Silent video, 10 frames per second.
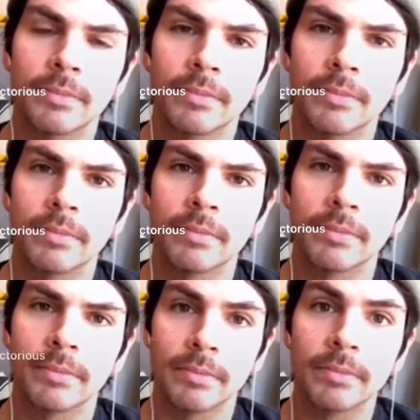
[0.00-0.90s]

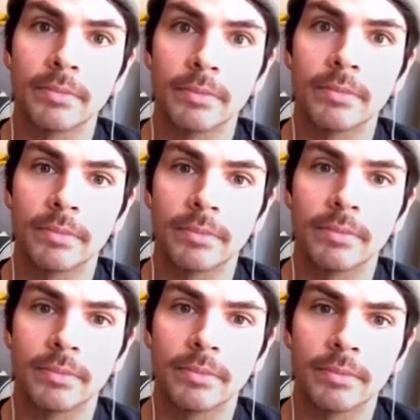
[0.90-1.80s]

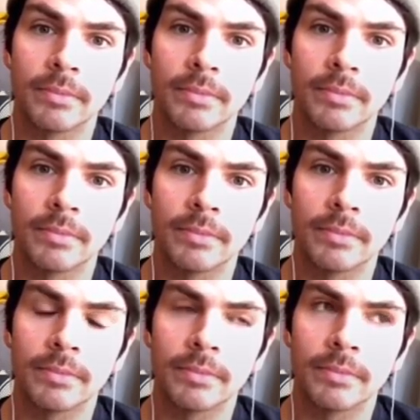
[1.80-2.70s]

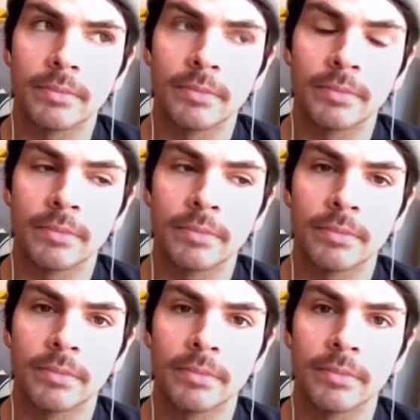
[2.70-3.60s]

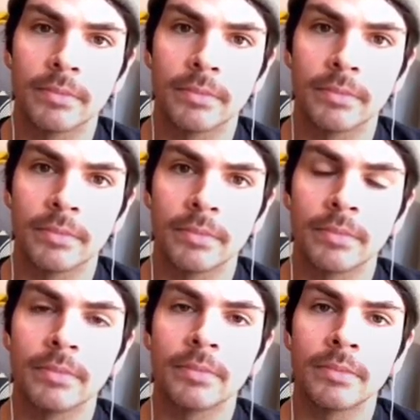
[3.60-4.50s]

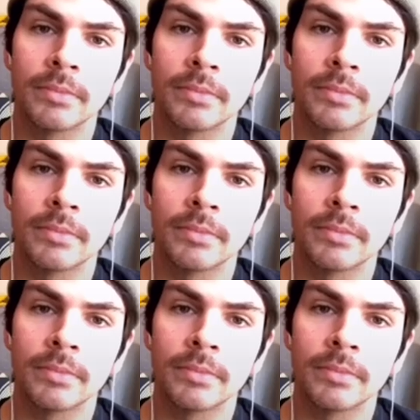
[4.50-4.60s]
(not speaking)